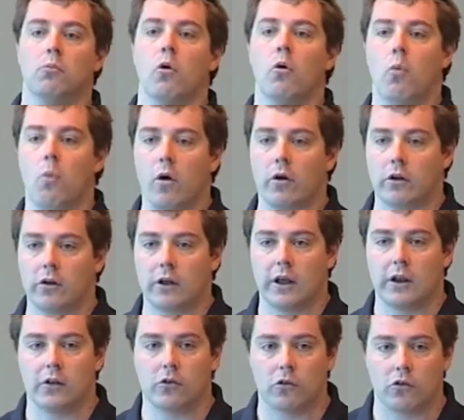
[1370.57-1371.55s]
more wanting to
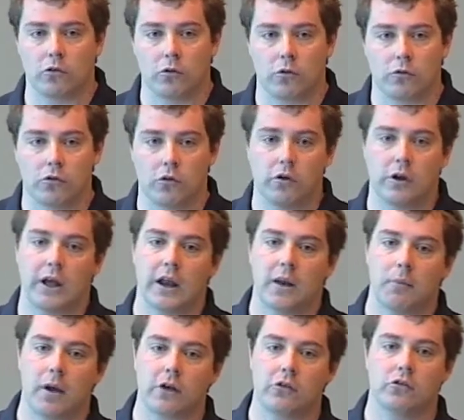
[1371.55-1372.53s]
get into sort of two D
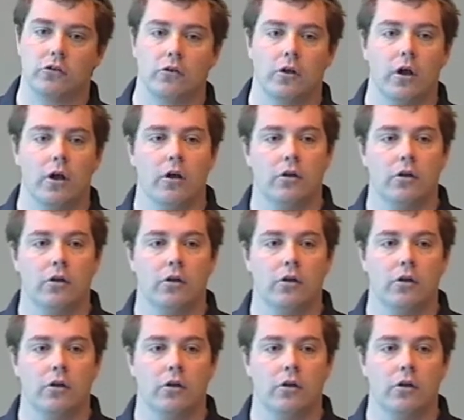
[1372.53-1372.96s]
animation,